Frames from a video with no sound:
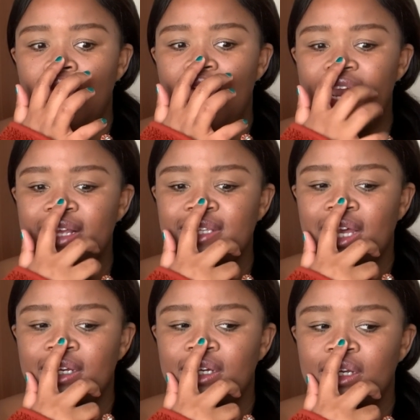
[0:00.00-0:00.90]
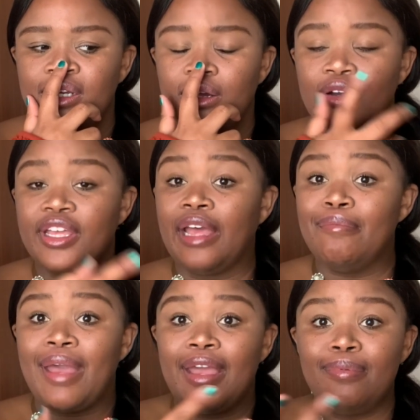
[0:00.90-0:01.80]
And I was like, okay,
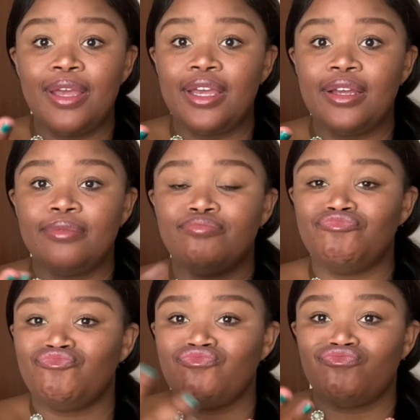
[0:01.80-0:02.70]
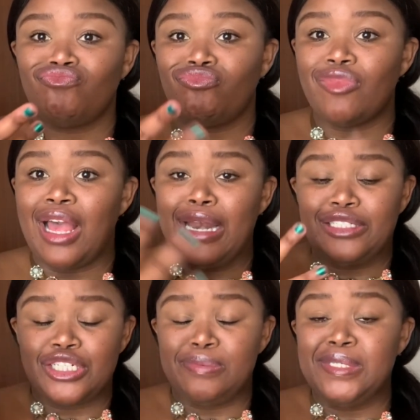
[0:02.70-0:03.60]
maybe it
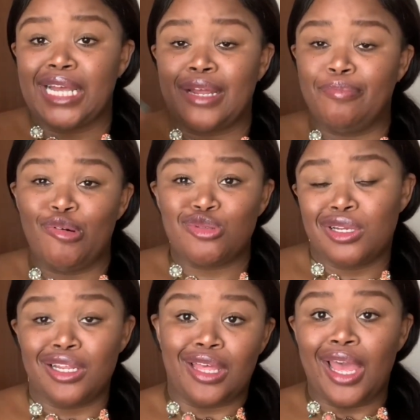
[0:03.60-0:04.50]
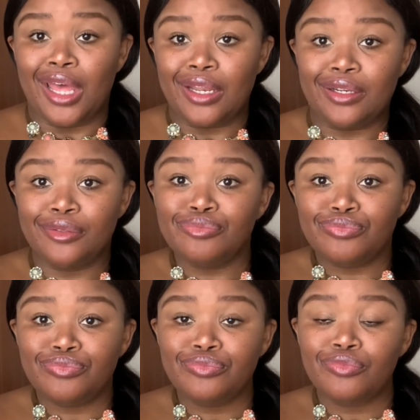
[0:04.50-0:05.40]
just means I can post it again.
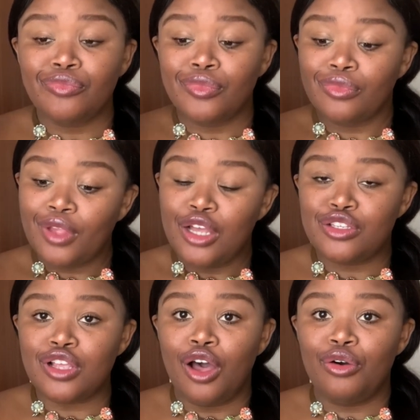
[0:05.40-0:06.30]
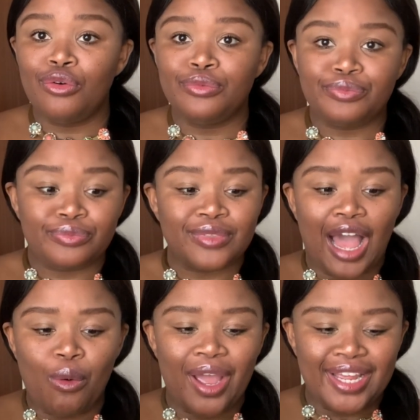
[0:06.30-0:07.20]
So
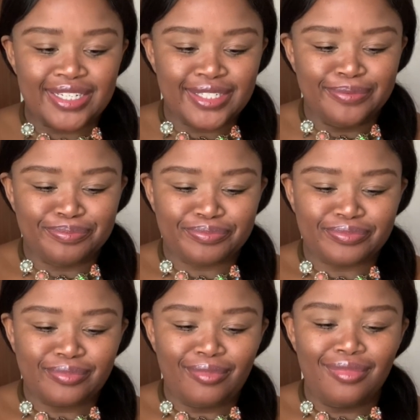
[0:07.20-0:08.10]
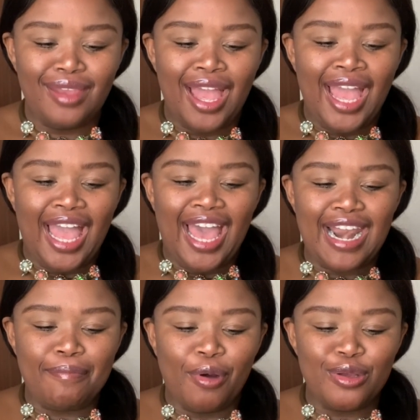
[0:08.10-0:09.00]
I wait. And
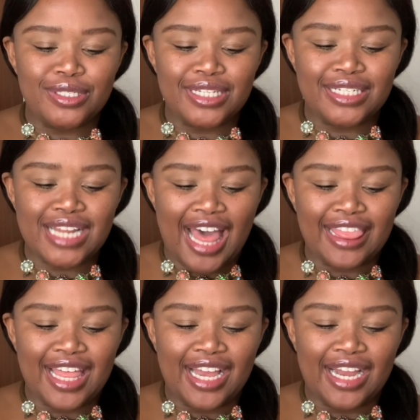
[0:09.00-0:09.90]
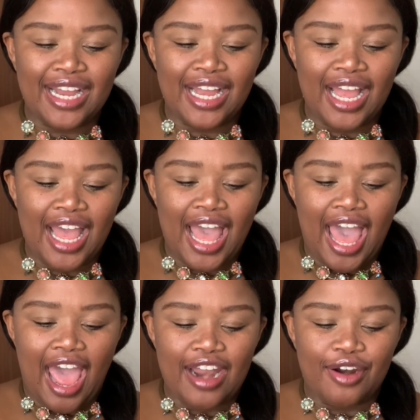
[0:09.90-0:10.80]
I post it, I think,
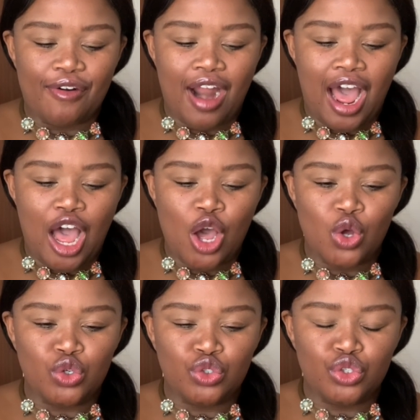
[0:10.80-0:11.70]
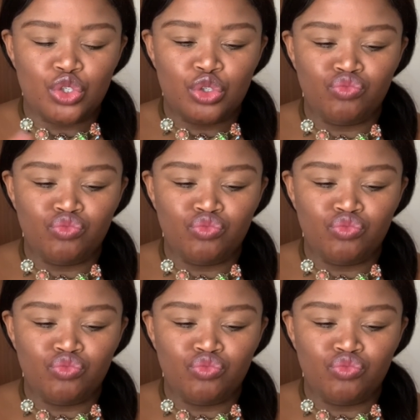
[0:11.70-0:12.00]
at around...